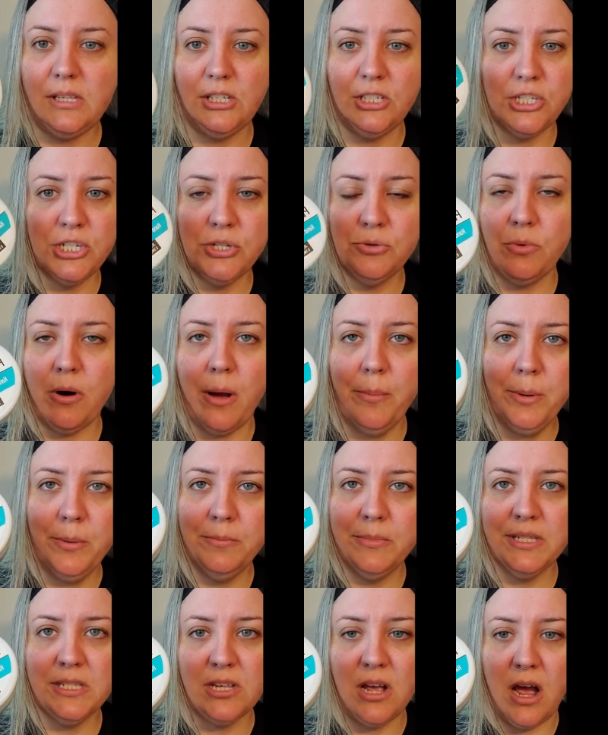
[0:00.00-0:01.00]
just rub
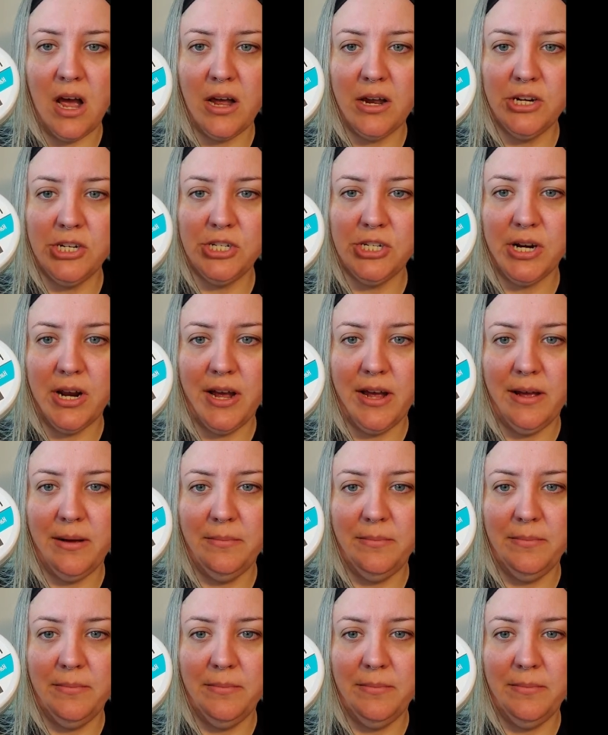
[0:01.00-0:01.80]
and massage um,